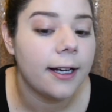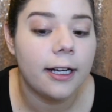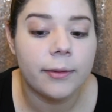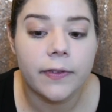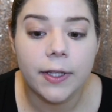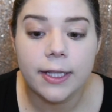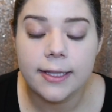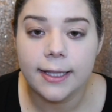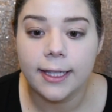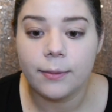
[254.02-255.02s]
If you can
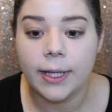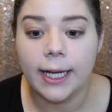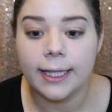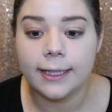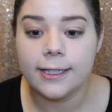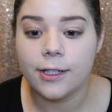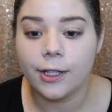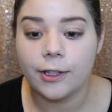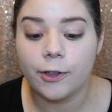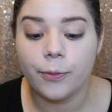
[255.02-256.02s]
see, like, my eyelids are
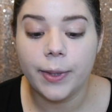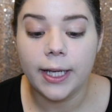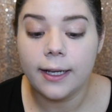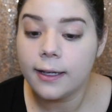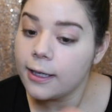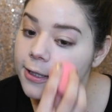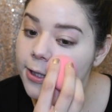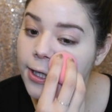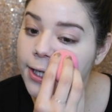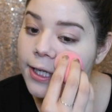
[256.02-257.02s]
a little bit
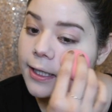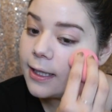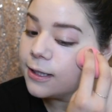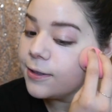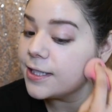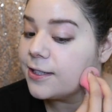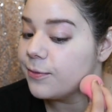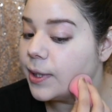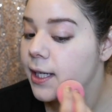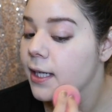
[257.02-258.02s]
darker than the rest of
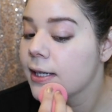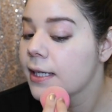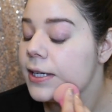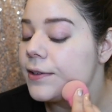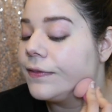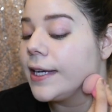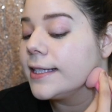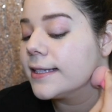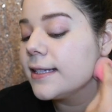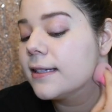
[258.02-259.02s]
my
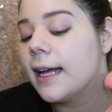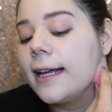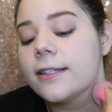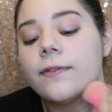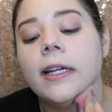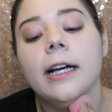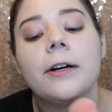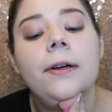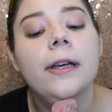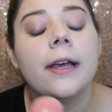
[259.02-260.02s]
face as of
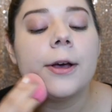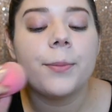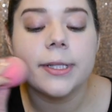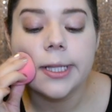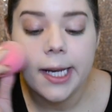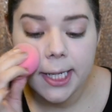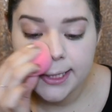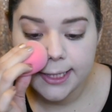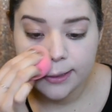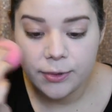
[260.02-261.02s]
now. But today,
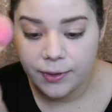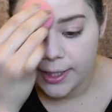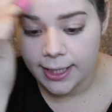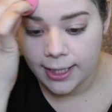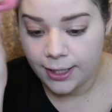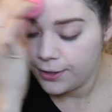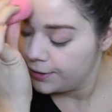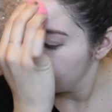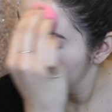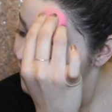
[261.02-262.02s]
since I'm doing
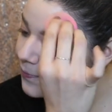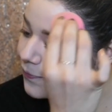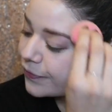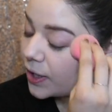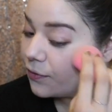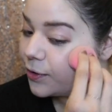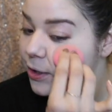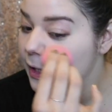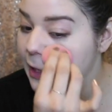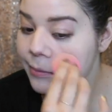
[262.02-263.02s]
full
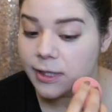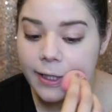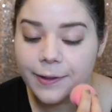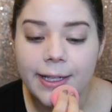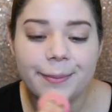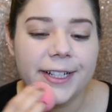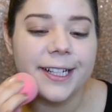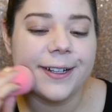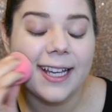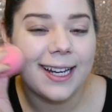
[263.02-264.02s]
glam glowy, I'm going to
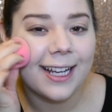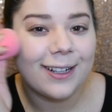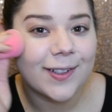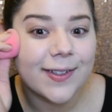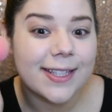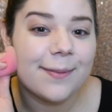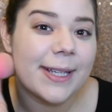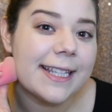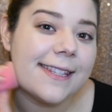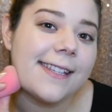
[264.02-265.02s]
go ahead and go in with some
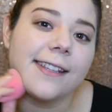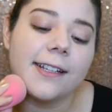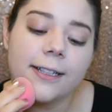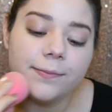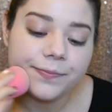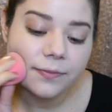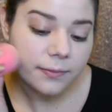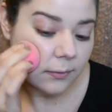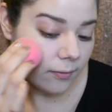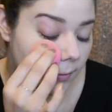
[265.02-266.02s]
concealer
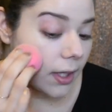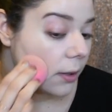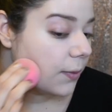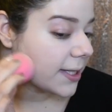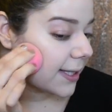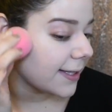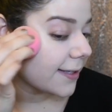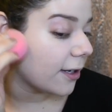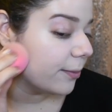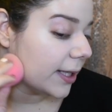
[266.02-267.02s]
once this
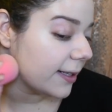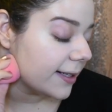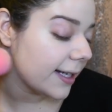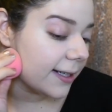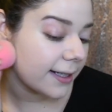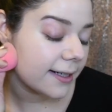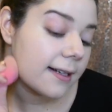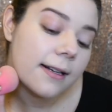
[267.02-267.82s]
is all blended in.